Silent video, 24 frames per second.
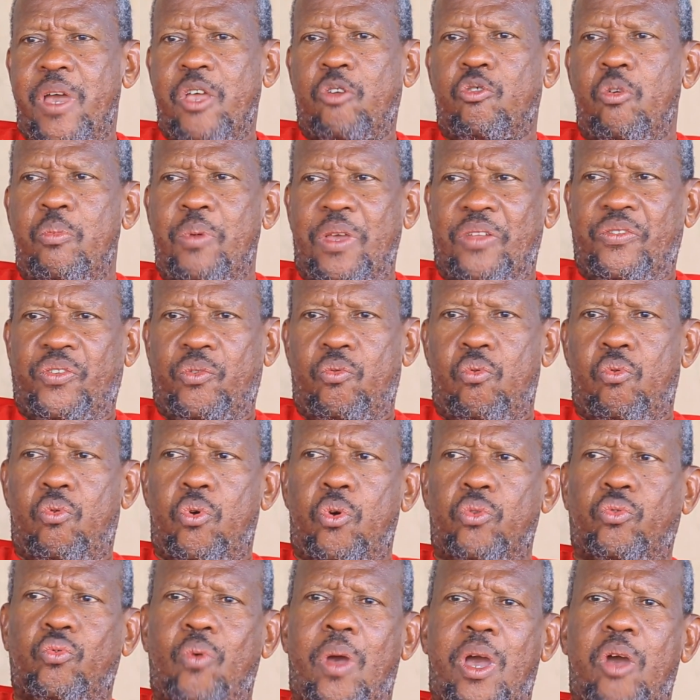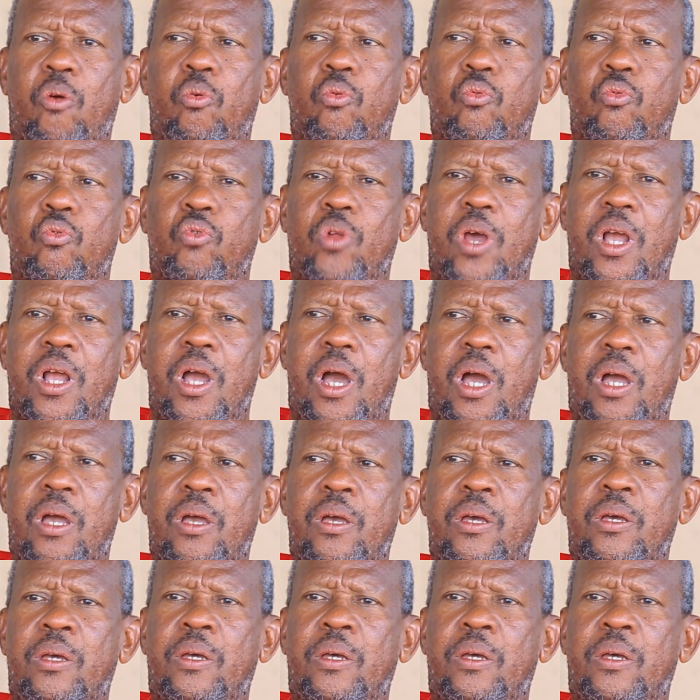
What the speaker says: my comment kuko twahuguraga